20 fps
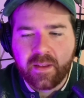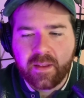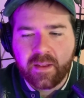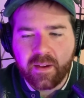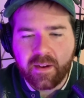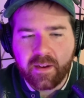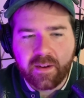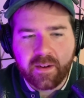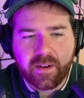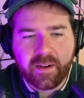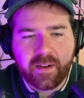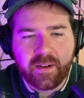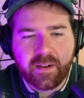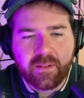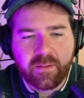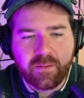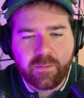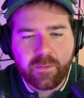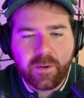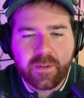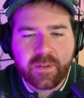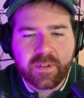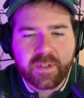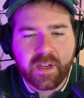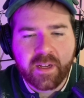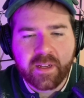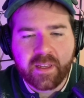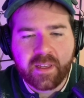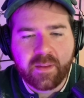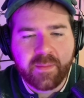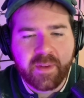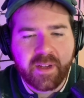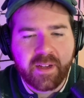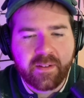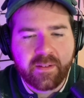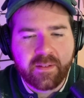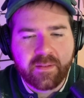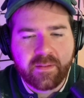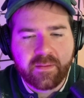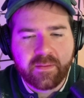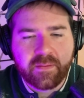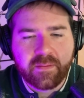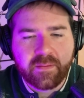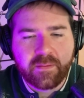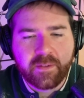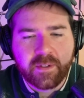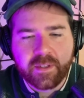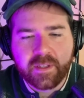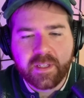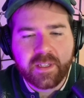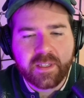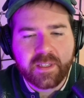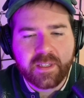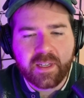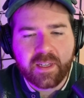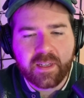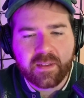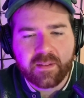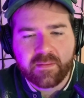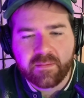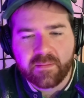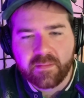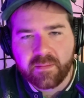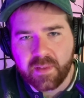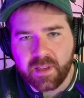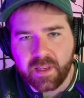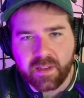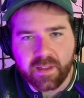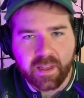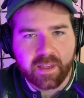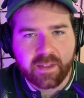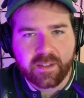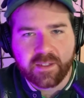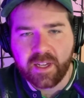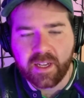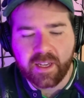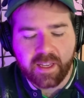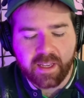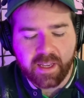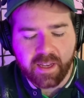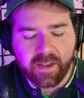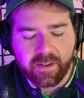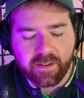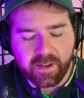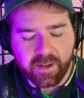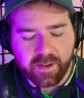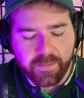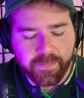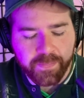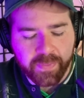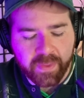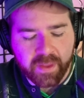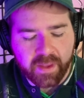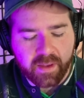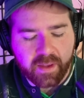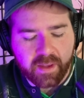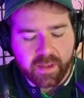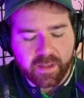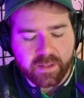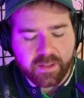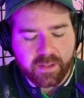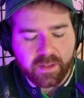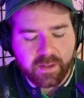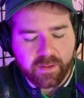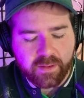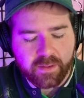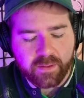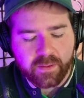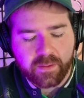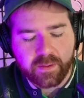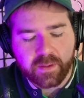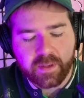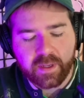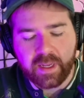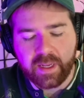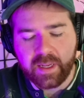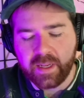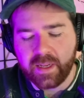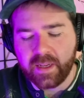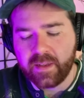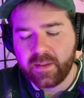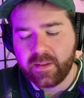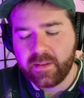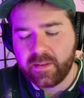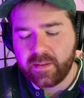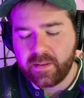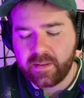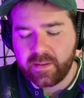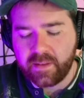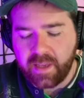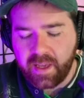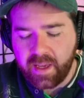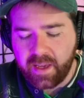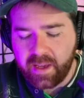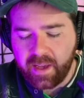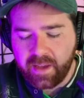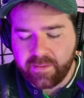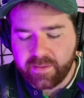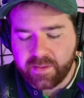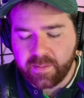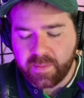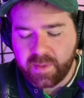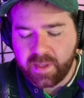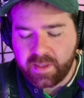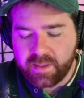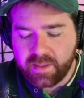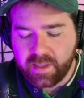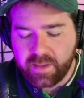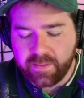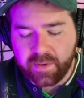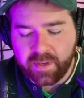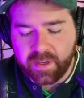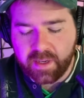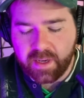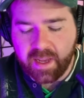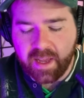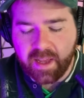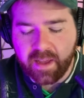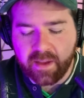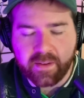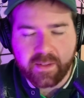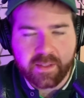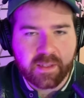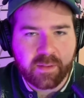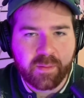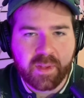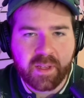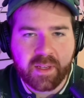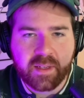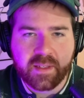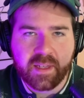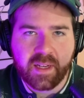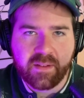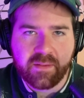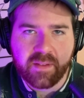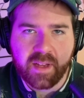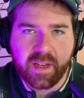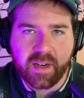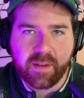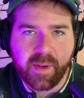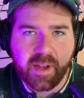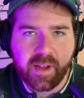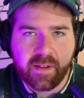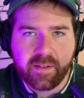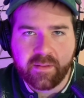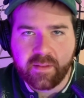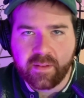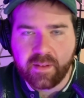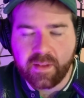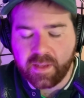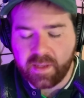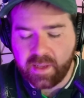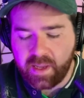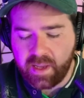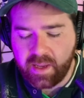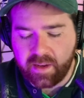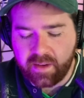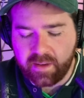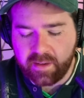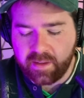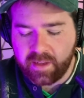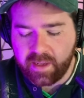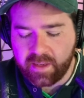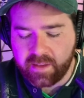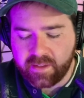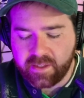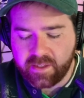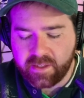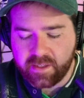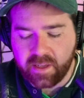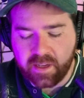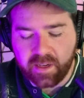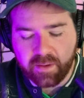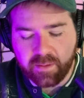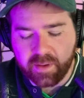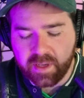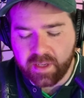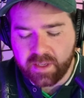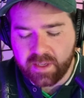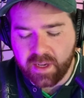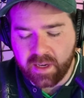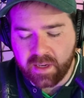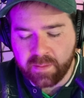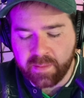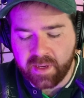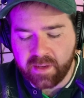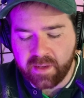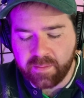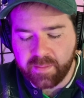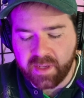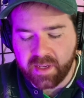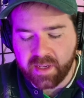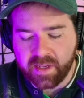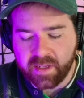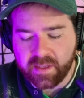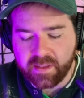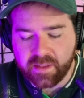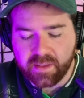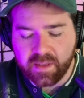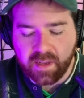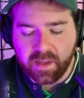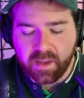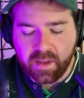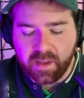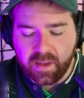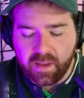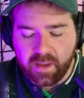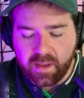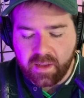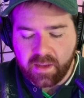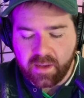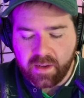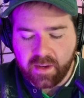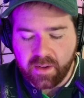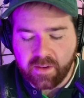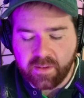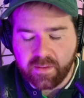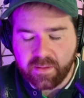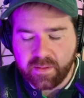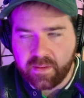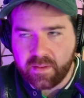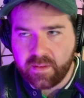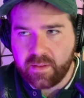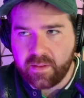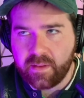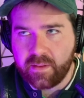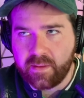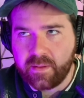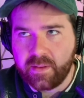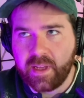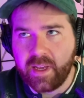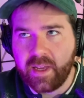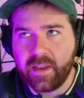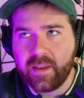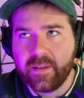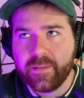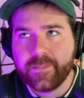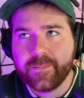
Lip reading: are worth talking about, worth listening and like checking out, you know. So yeah, I have some things that I've written down and some things that I've thought about, and like just that I want to talk about, because, you know, like